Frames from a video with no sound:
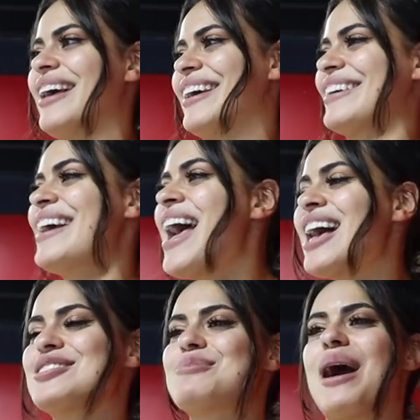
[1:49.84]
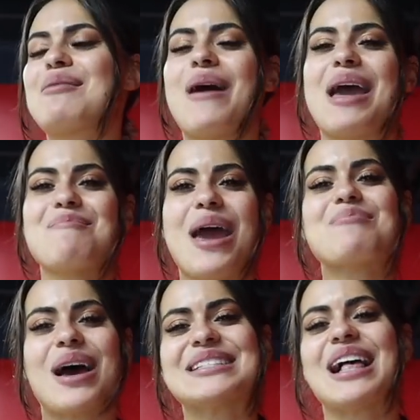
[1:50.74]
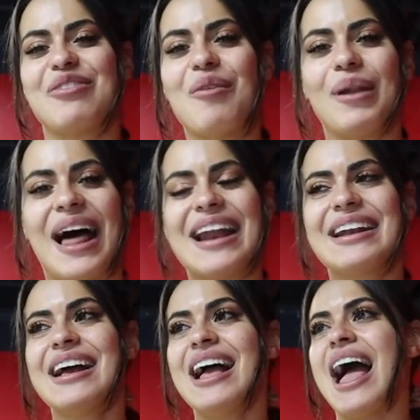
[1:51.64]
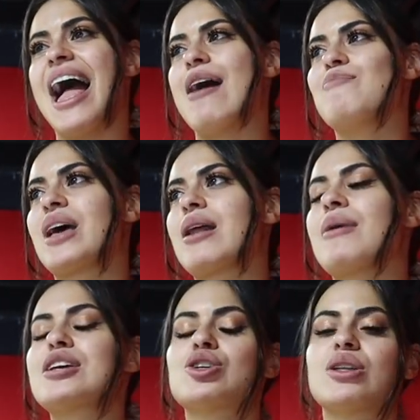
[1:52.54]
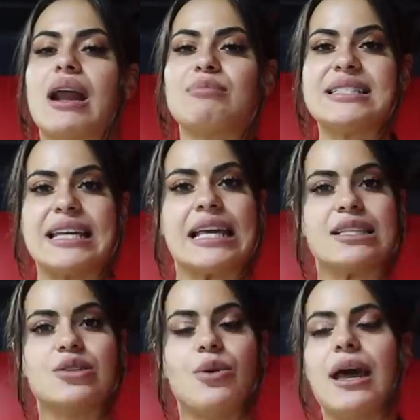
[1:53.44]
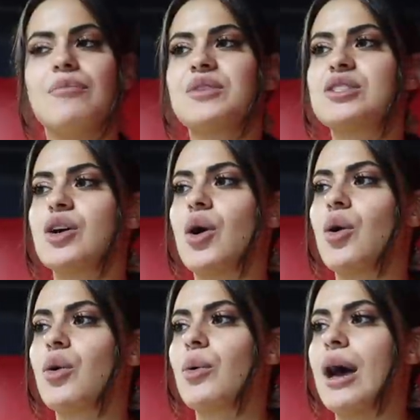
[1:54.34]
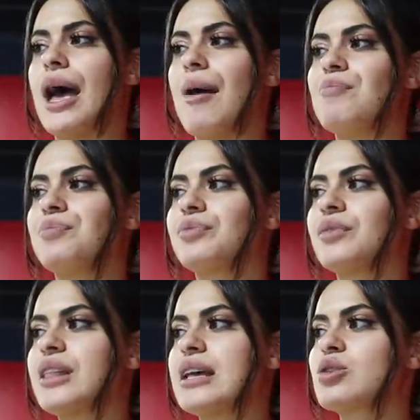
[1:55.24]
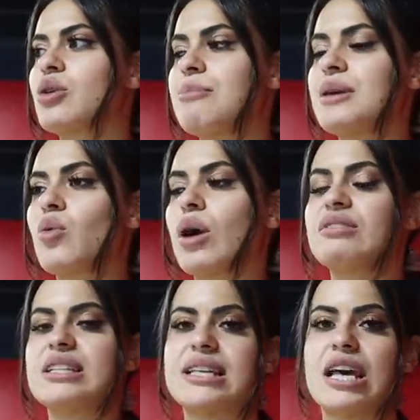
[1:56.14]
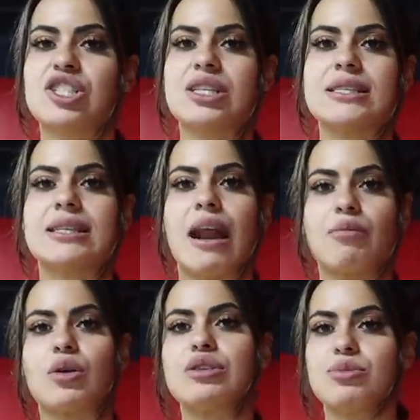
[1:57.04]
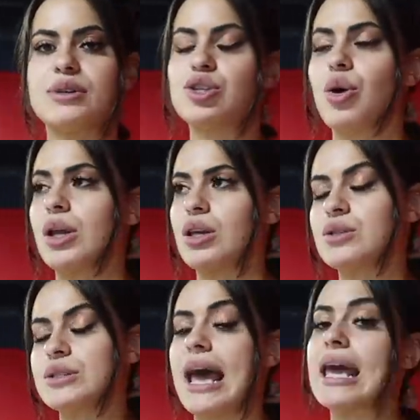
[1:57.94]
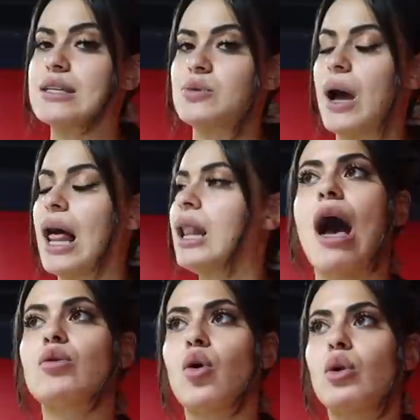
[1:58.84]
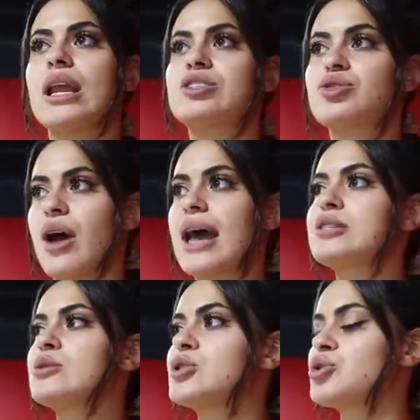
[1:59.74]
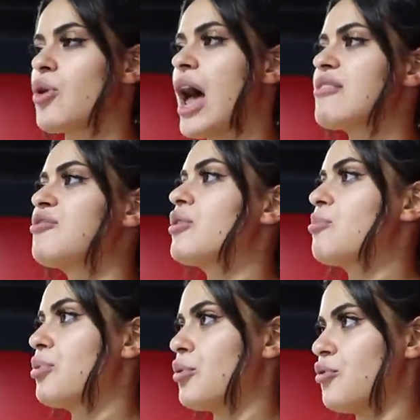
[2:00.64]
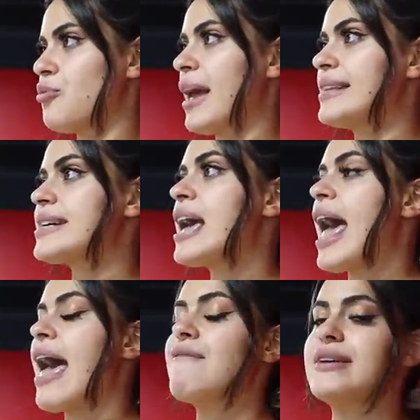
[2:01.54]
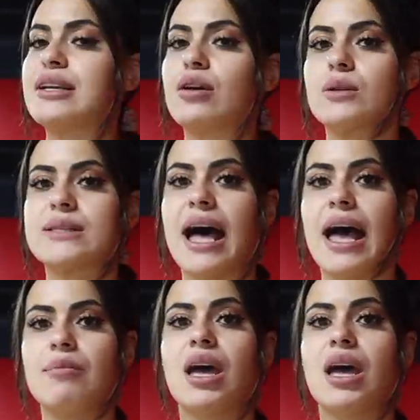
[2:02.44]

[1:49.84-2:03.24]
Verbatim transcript: Like, just my, my, made myself a plan um, and I made sure that I'm sticking to it. So um, that's going to be one of the sessions that I'm going to be showing you today as well. I would all try to strive for improvement every single time.